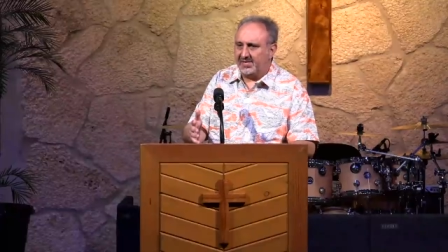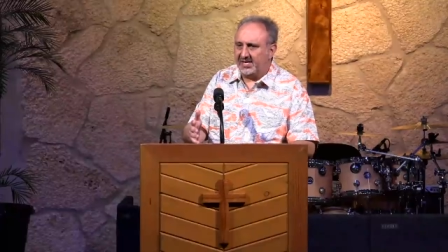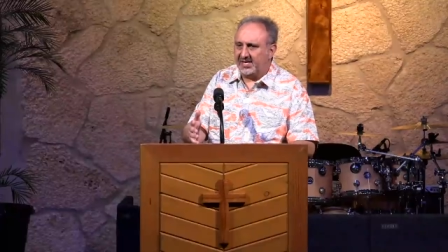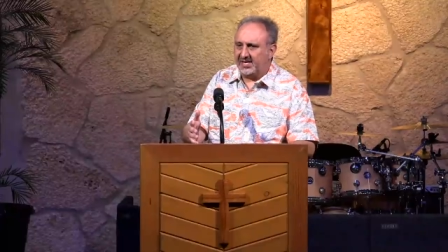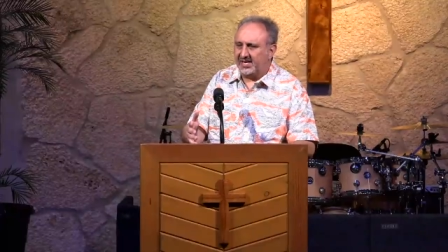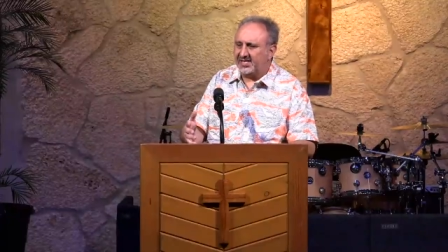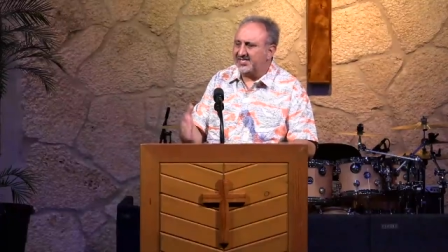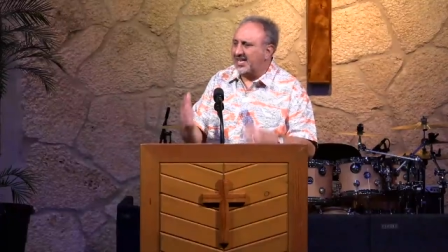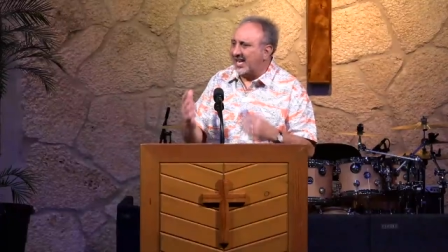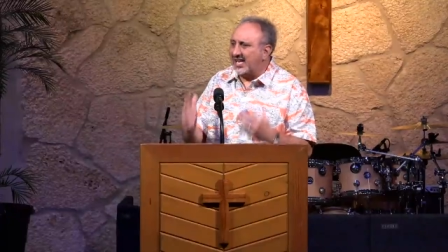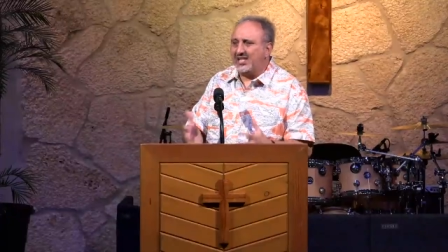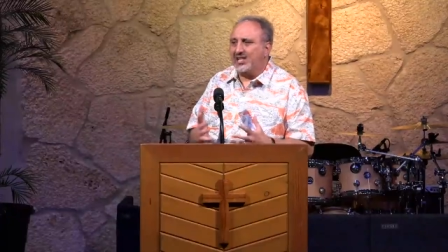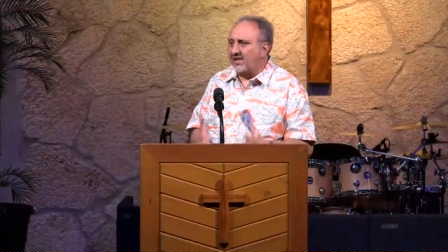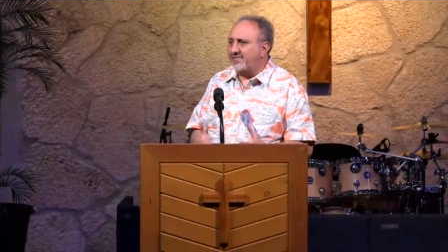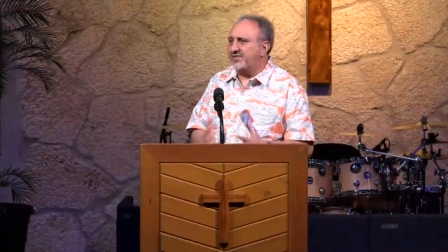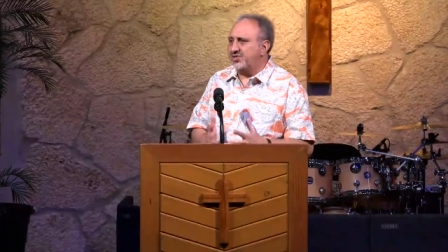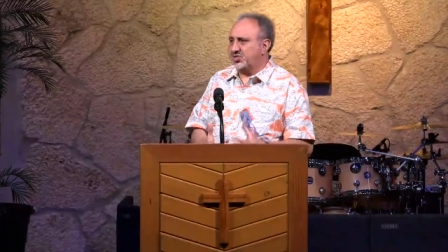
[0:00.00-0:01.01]
because I
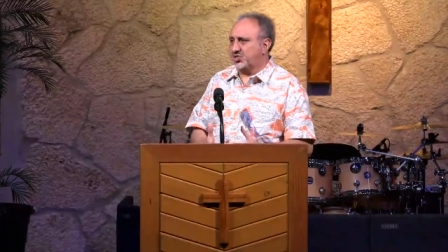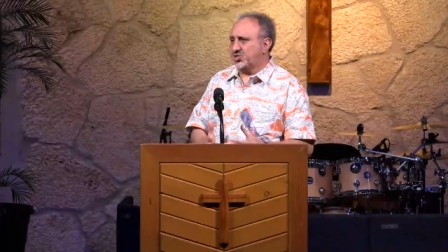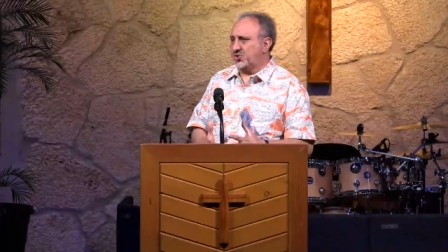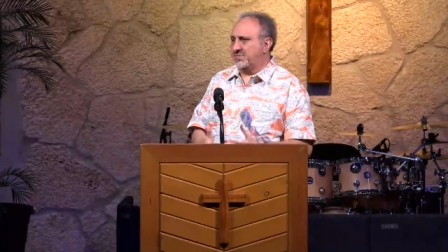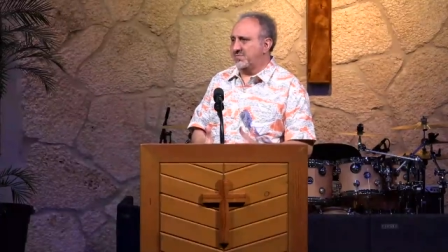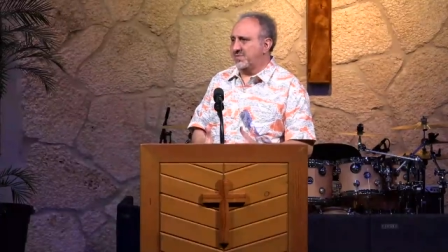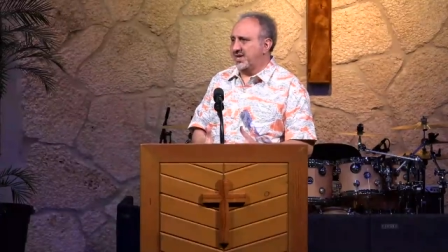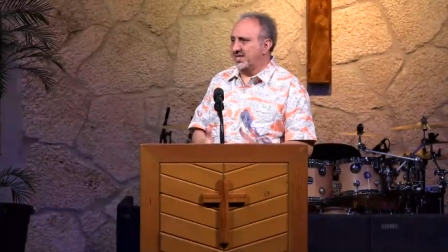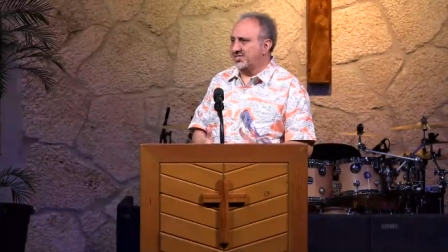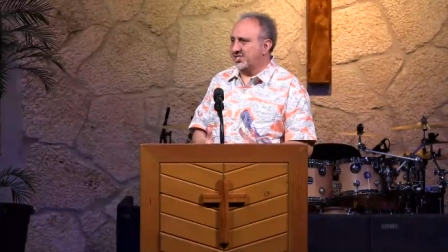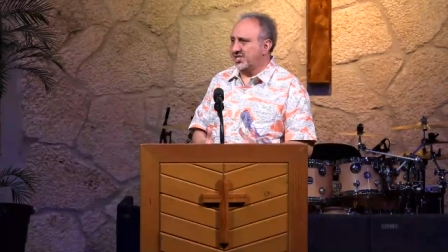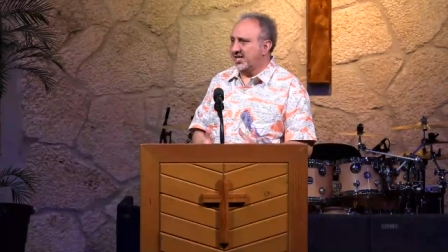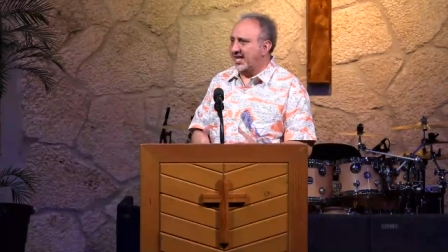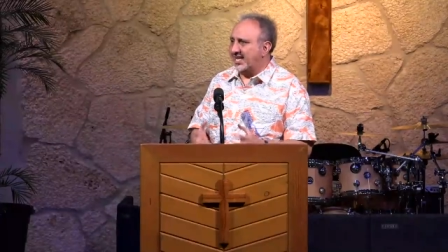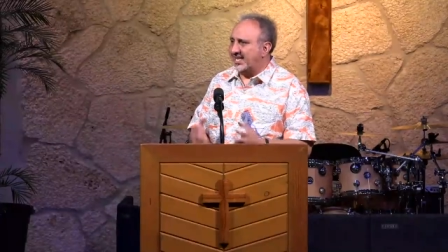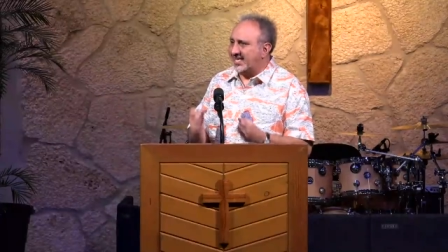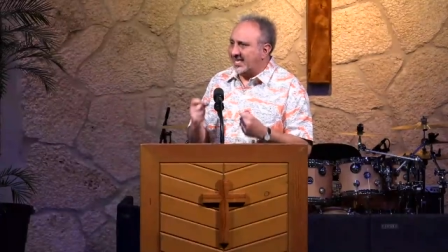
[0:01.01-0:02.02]
love you so much
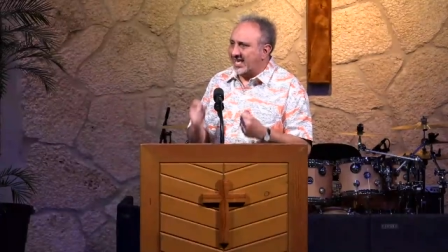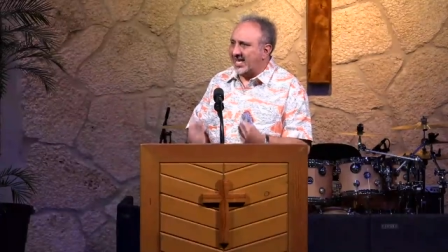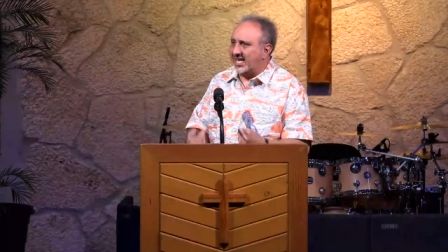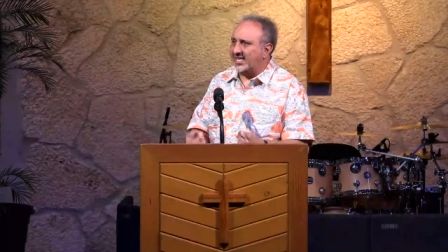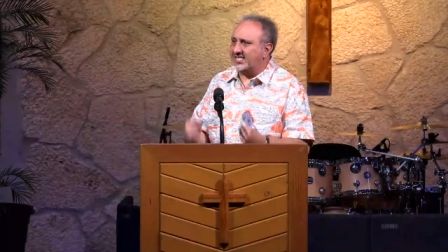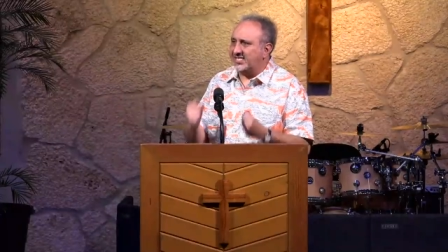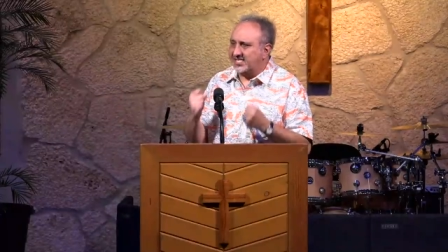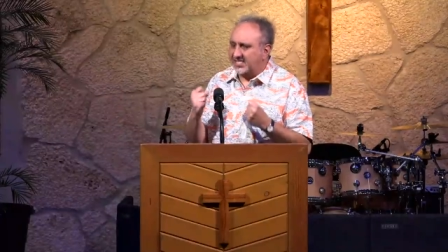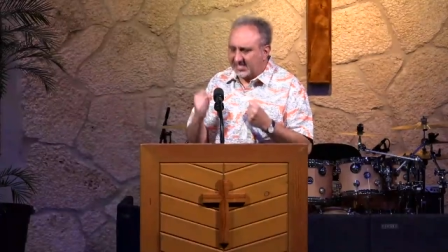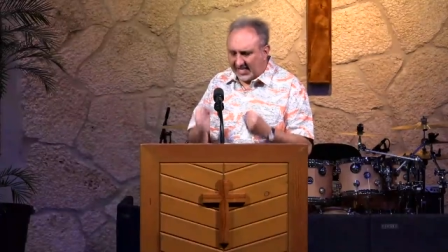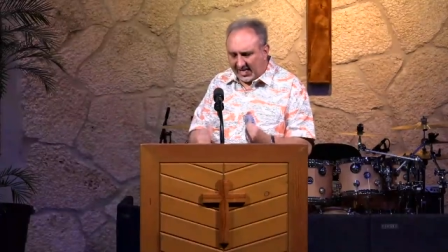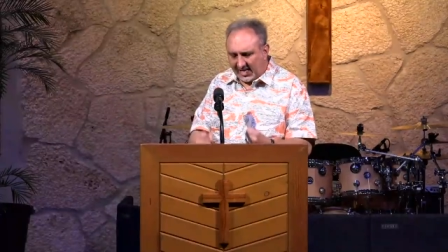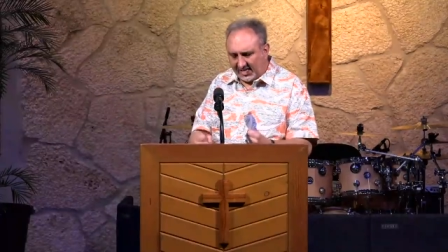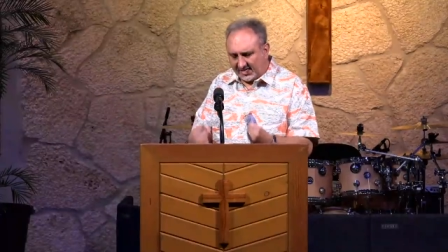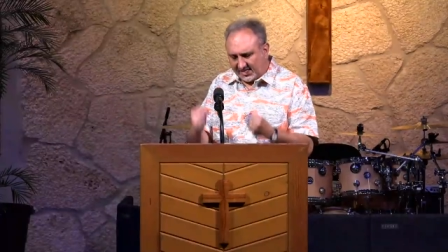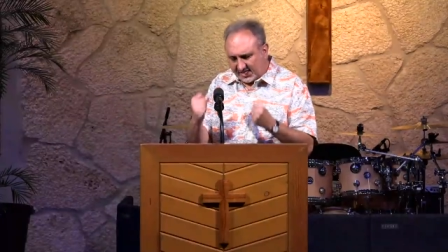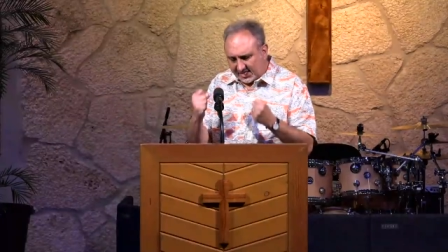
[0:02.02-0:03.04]
and I can't
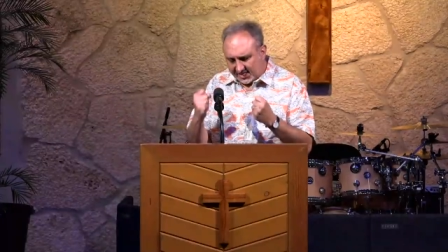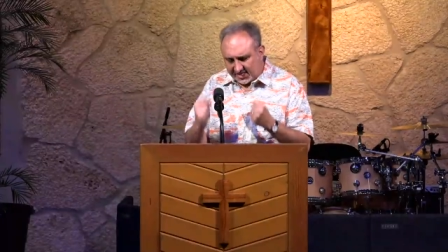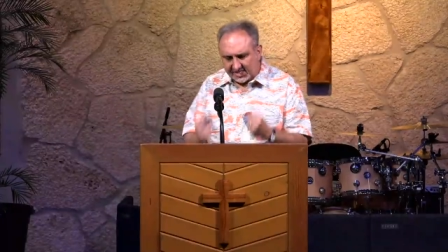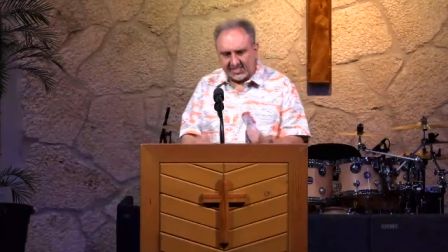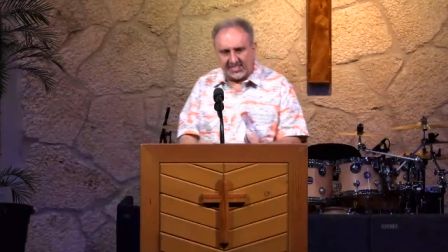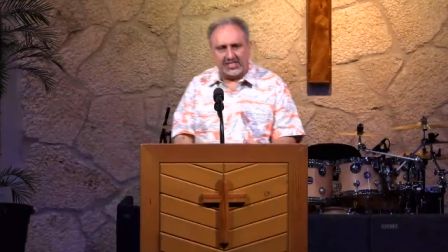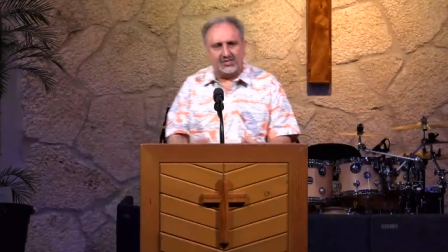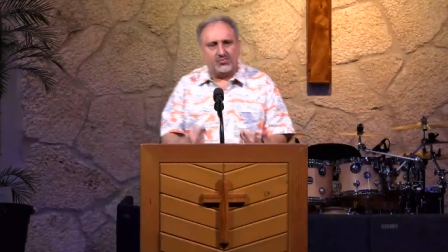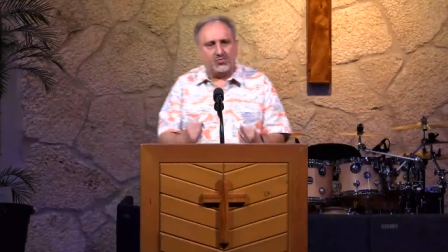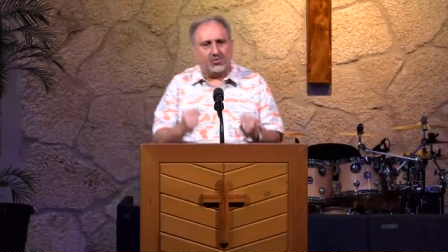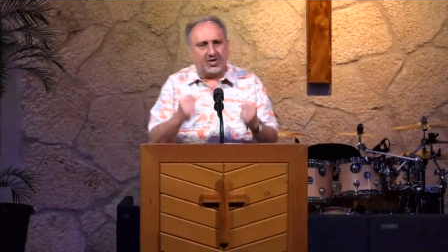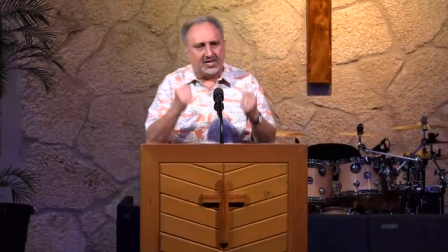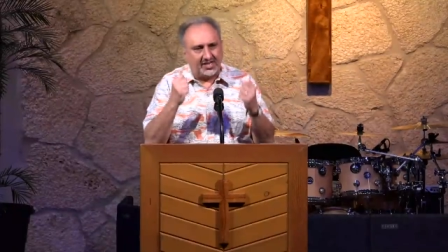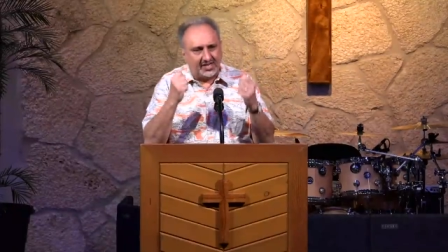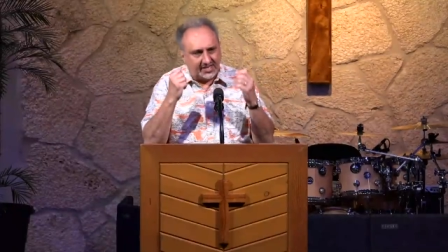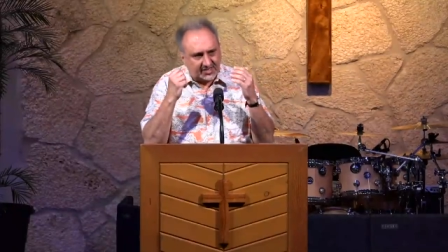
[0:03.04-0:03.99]
stand to see what